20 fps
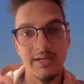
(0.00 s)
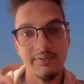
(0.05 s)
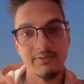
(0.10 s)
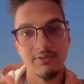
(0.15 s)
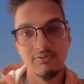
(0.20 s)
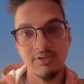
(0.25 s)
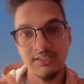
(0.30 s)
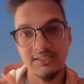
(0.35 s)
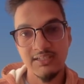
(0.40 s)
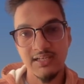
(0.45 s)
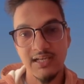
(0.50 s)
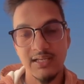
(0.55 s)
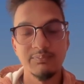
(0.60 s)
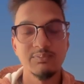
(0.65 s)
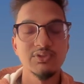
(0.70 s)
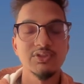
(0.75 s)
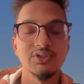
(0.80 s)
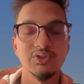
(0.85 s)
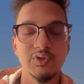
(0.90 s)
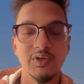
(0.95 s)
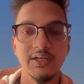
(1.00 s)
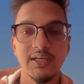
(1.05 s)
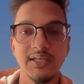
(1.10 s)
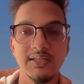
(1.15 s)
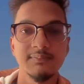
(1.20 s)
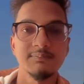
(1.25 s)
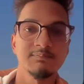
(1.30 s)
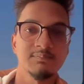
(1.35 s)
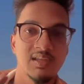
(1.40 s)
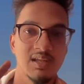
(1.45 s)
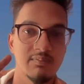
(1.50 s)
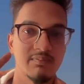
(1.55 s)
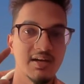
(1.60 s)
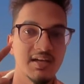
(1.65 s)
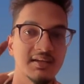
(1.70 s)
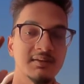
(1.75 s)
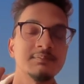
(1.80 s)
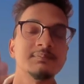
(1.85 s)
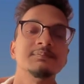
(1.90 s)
a great time. See you again. Bye.